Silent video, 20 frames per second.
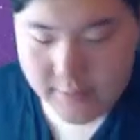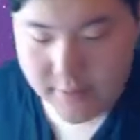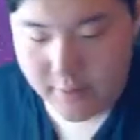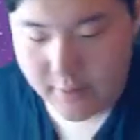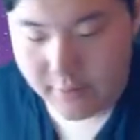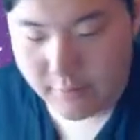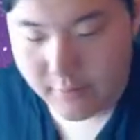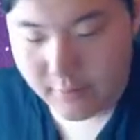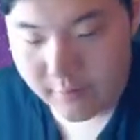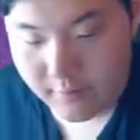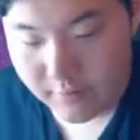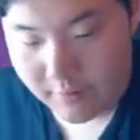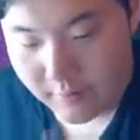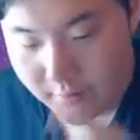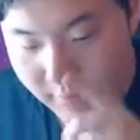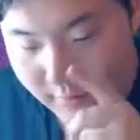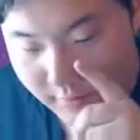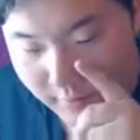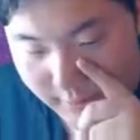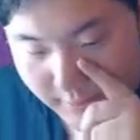though.
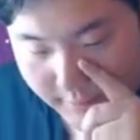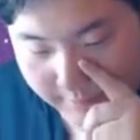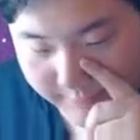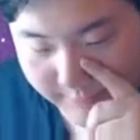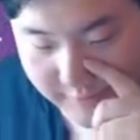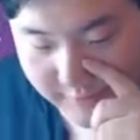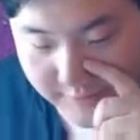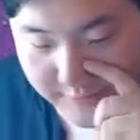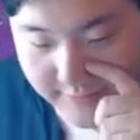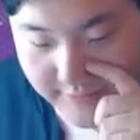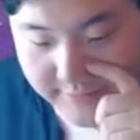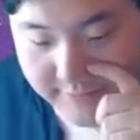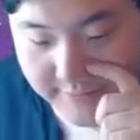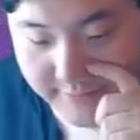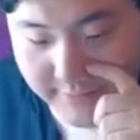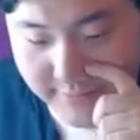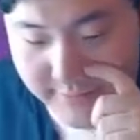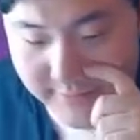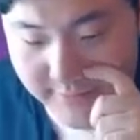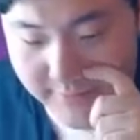I'm pretty sure
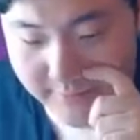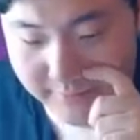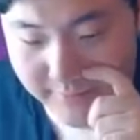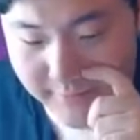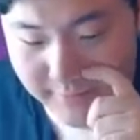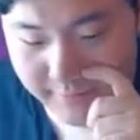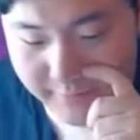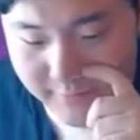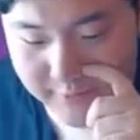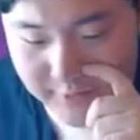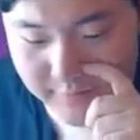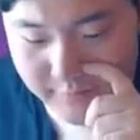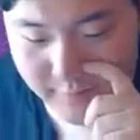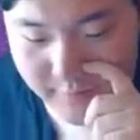Dazzling Gleam just